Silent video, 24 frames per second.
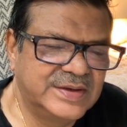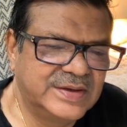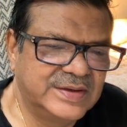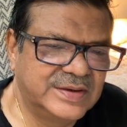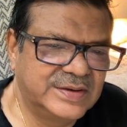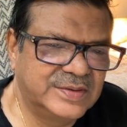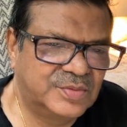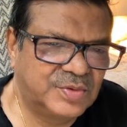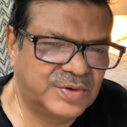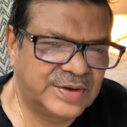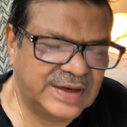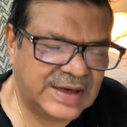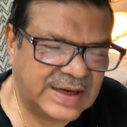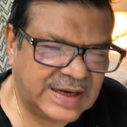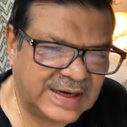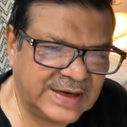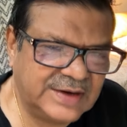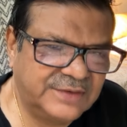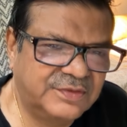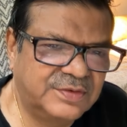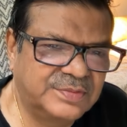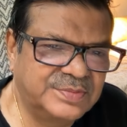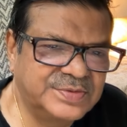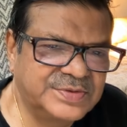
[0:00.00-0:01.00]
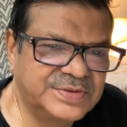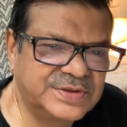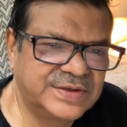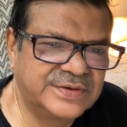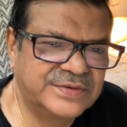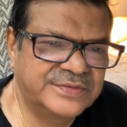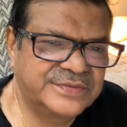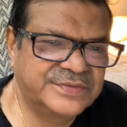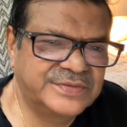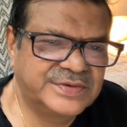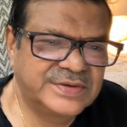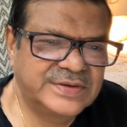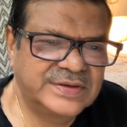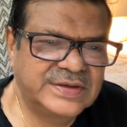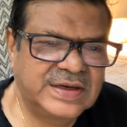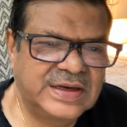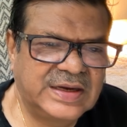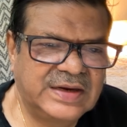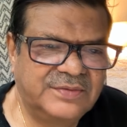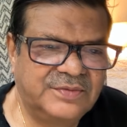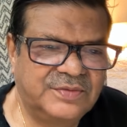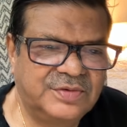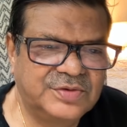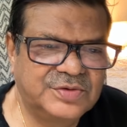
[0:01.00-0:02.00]
what I have observed. I
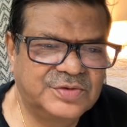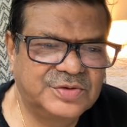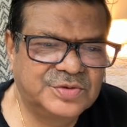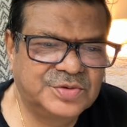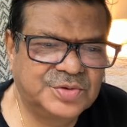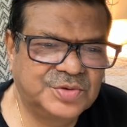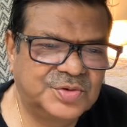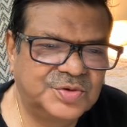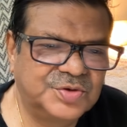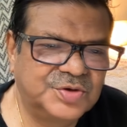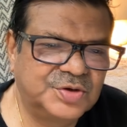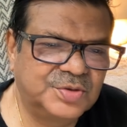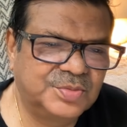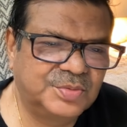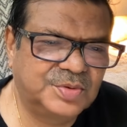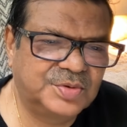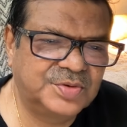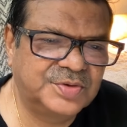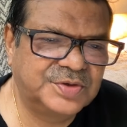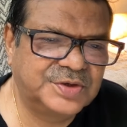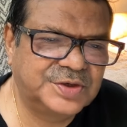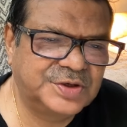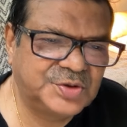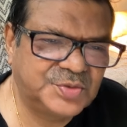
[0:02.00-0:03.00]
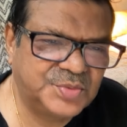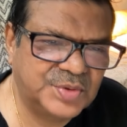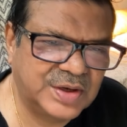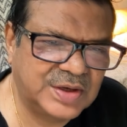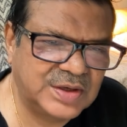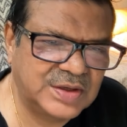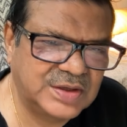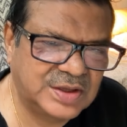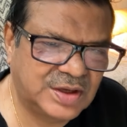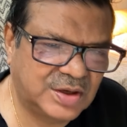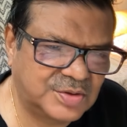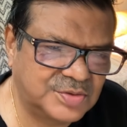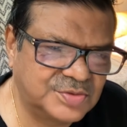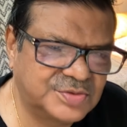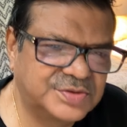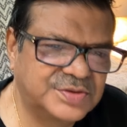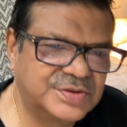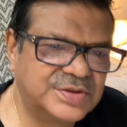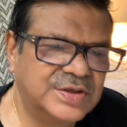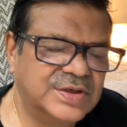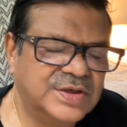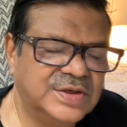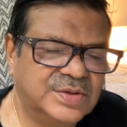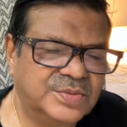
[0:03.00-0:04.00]
have also told you about the 12th house,
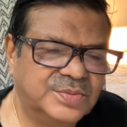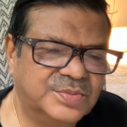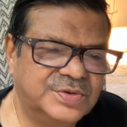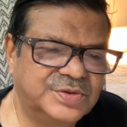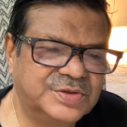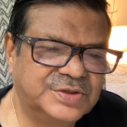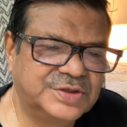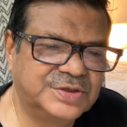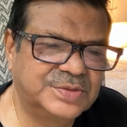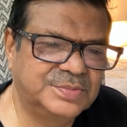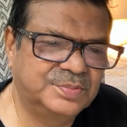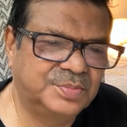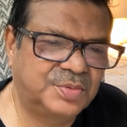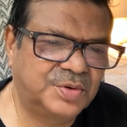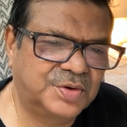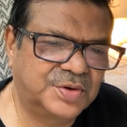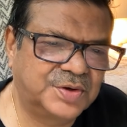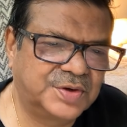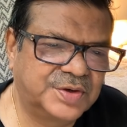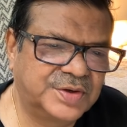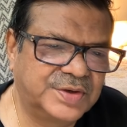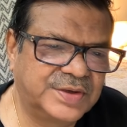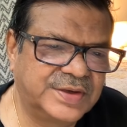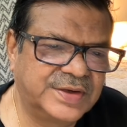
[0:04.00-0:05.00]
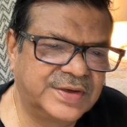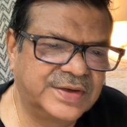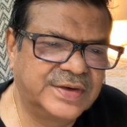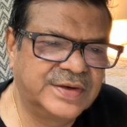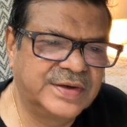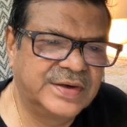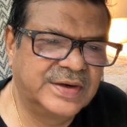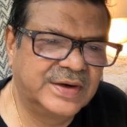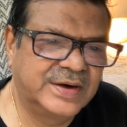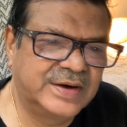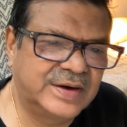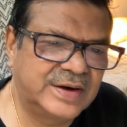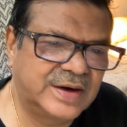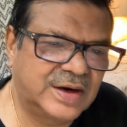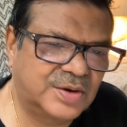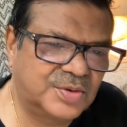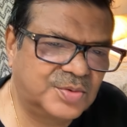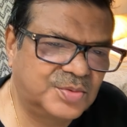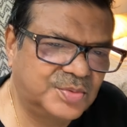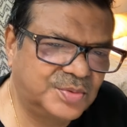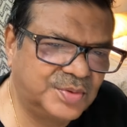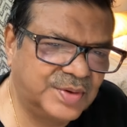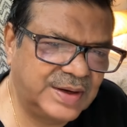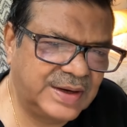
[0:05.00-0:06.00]
which is an important thing,
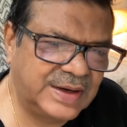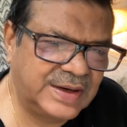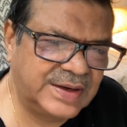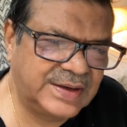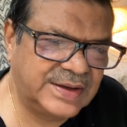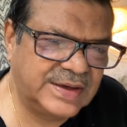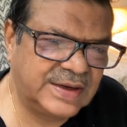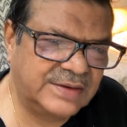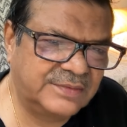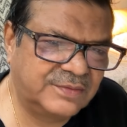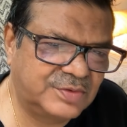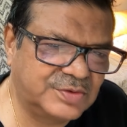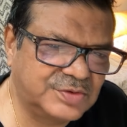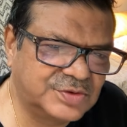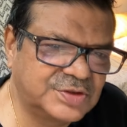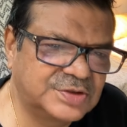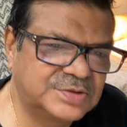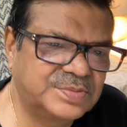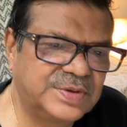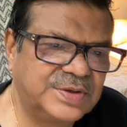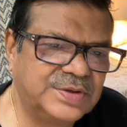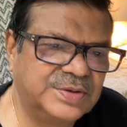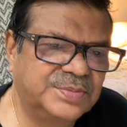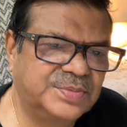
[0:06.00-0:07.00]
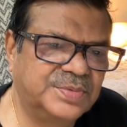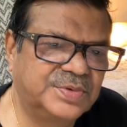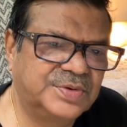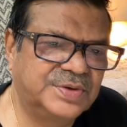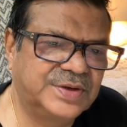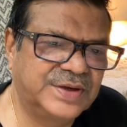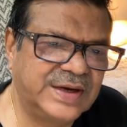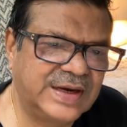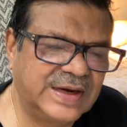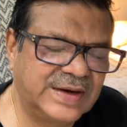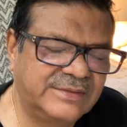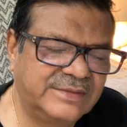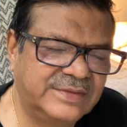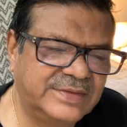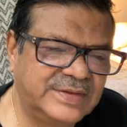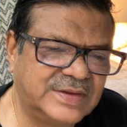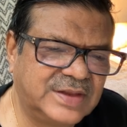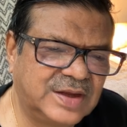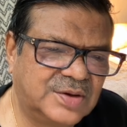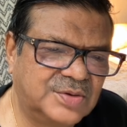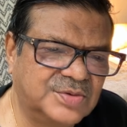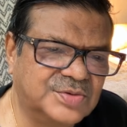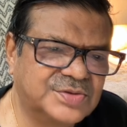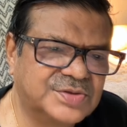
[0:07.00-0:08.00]
Rahu, and I've also explained about the 11th
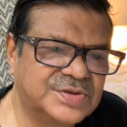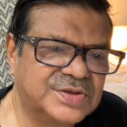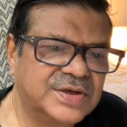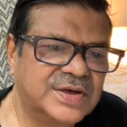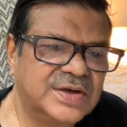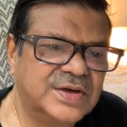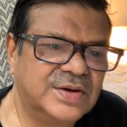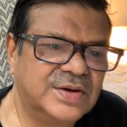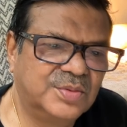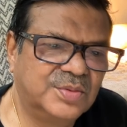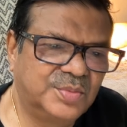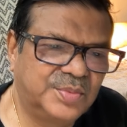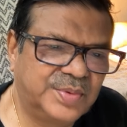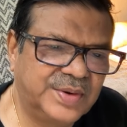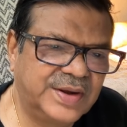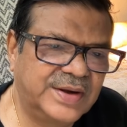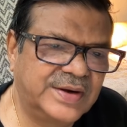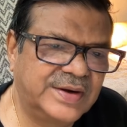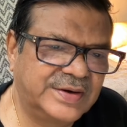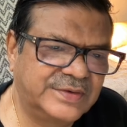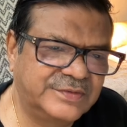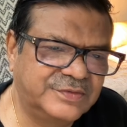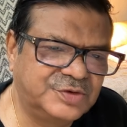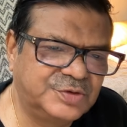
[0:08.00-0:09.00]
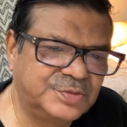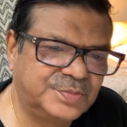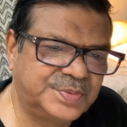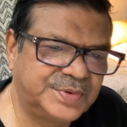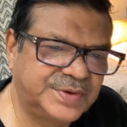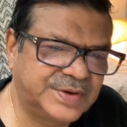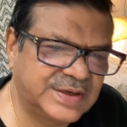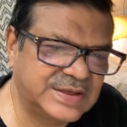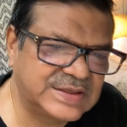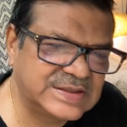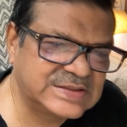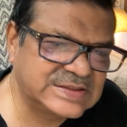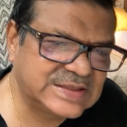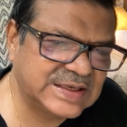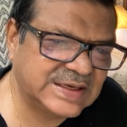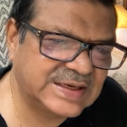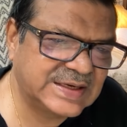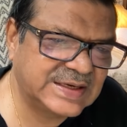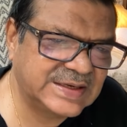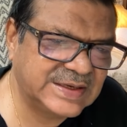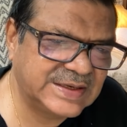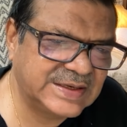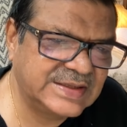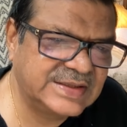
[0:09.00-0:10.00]
house, where if Jupiter is
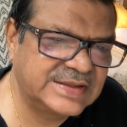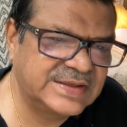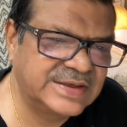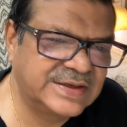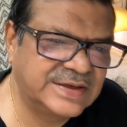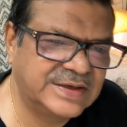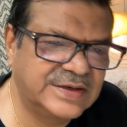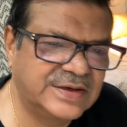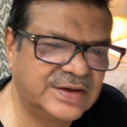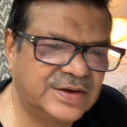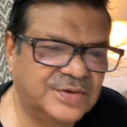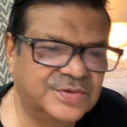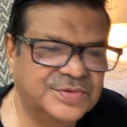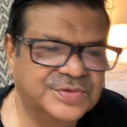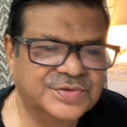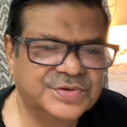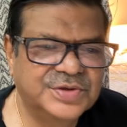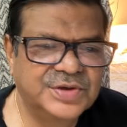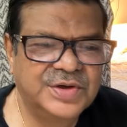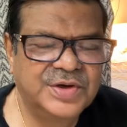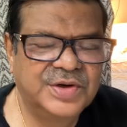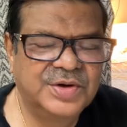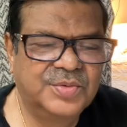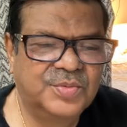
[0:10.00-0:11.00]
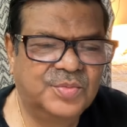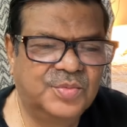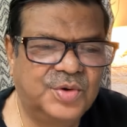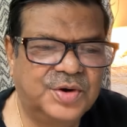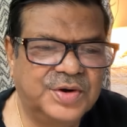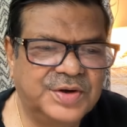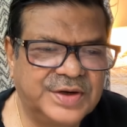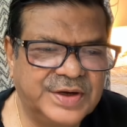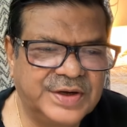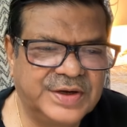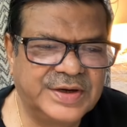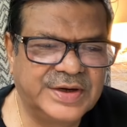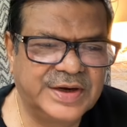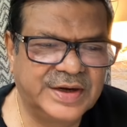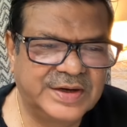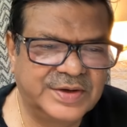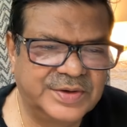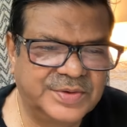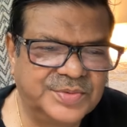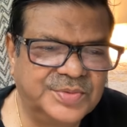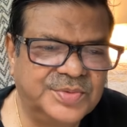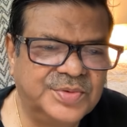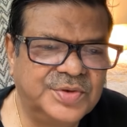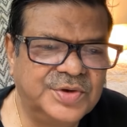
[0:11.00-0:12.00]
second in 3rd house, what it can
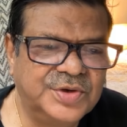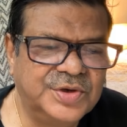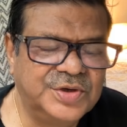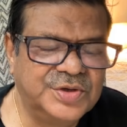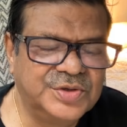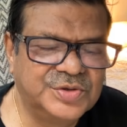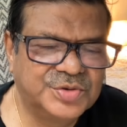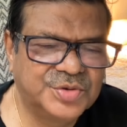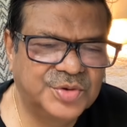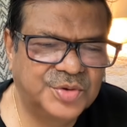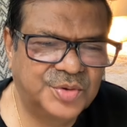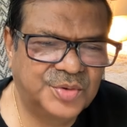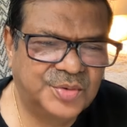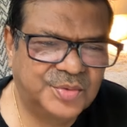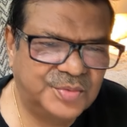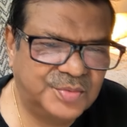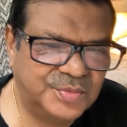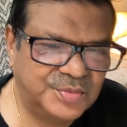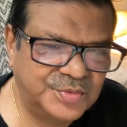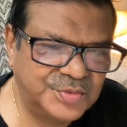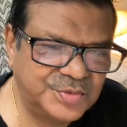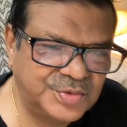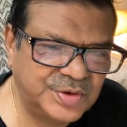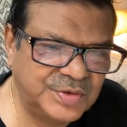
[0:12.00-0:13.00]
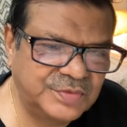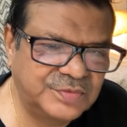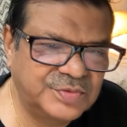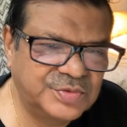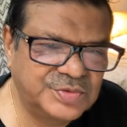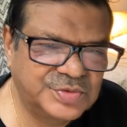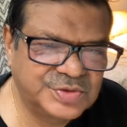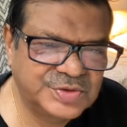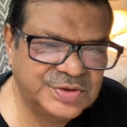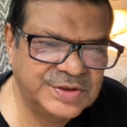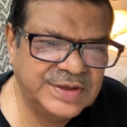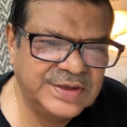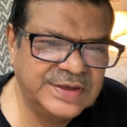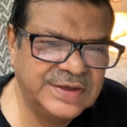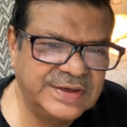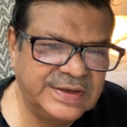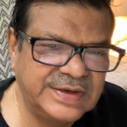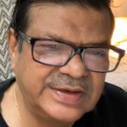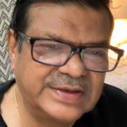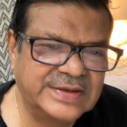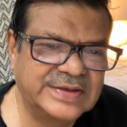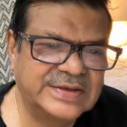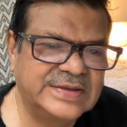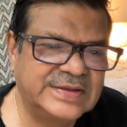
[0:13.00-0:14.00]
do. So you have to see
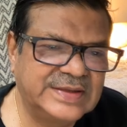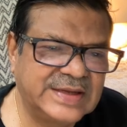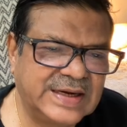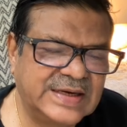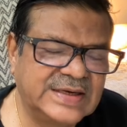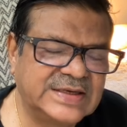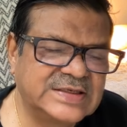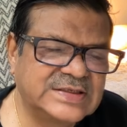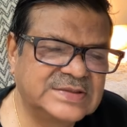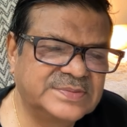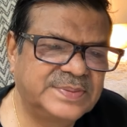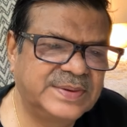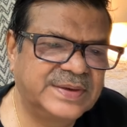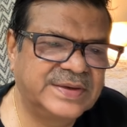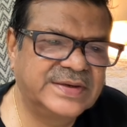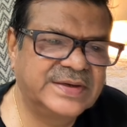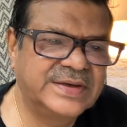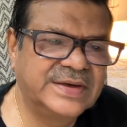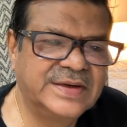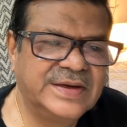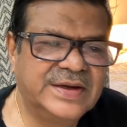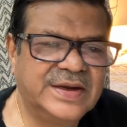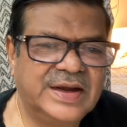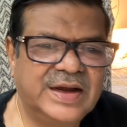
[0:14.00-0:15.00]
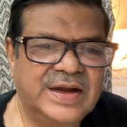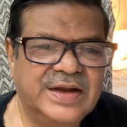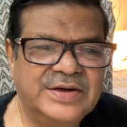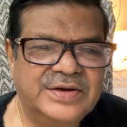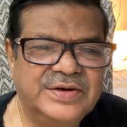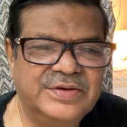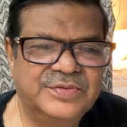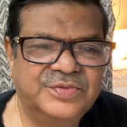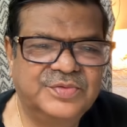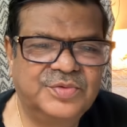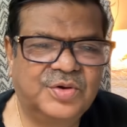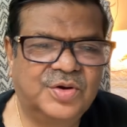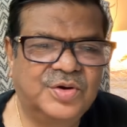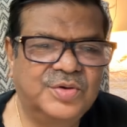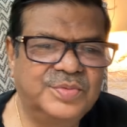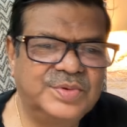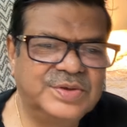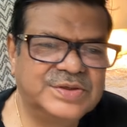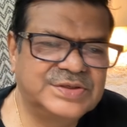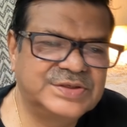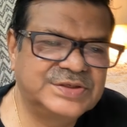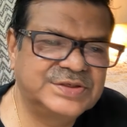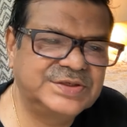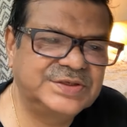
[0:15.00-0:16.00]
it in that aspect, and you have to
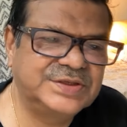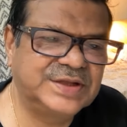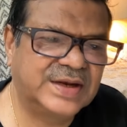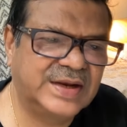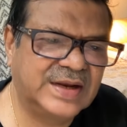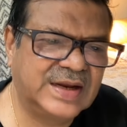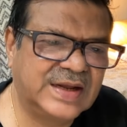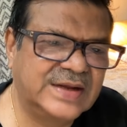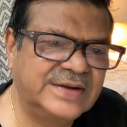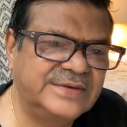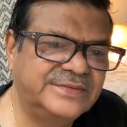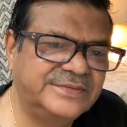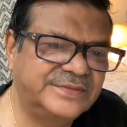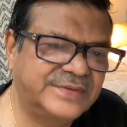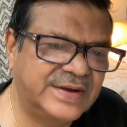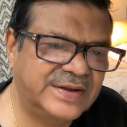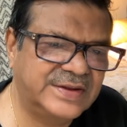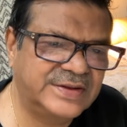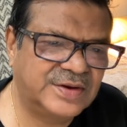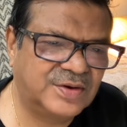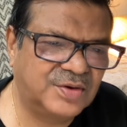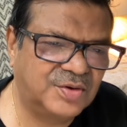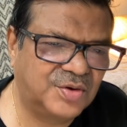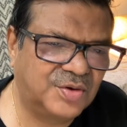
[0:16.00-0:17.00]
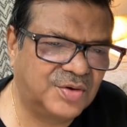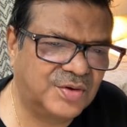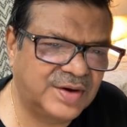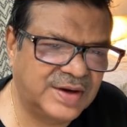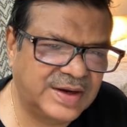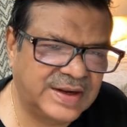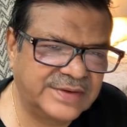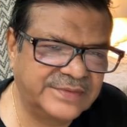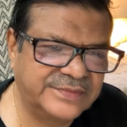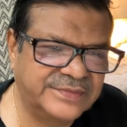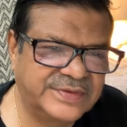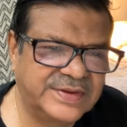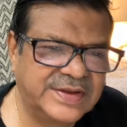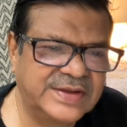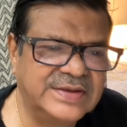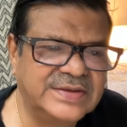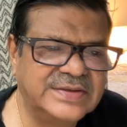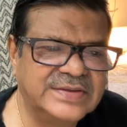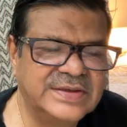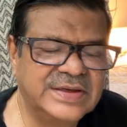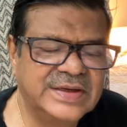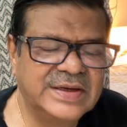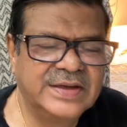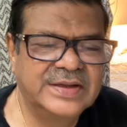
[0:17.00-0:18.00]
always see the life and the non-life
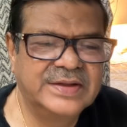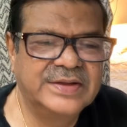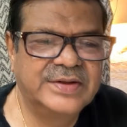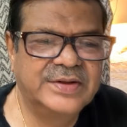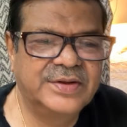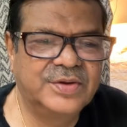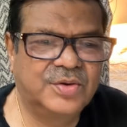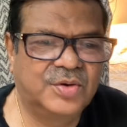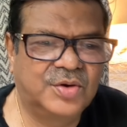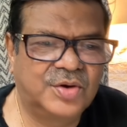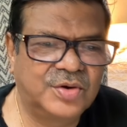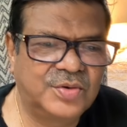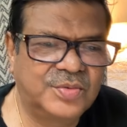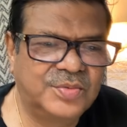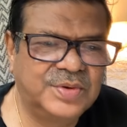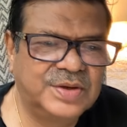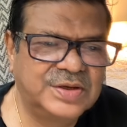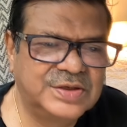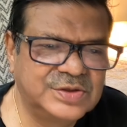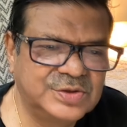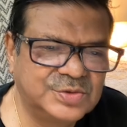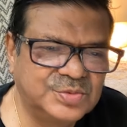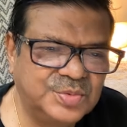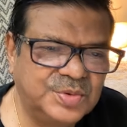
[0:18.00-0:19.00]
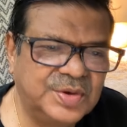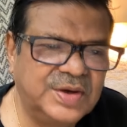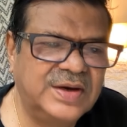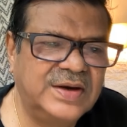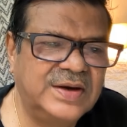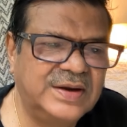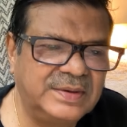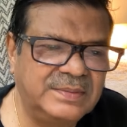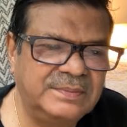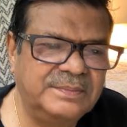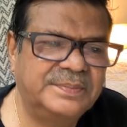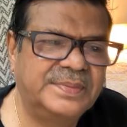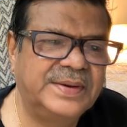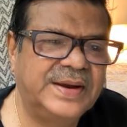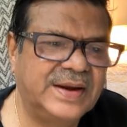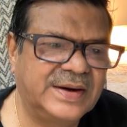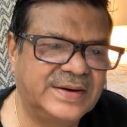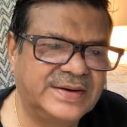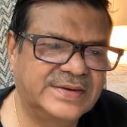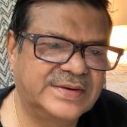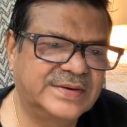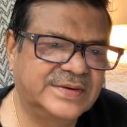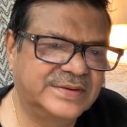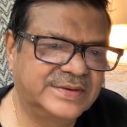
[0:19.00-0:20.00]
things. They always will
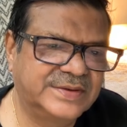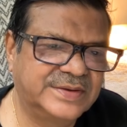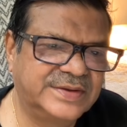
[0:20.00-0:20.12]
impact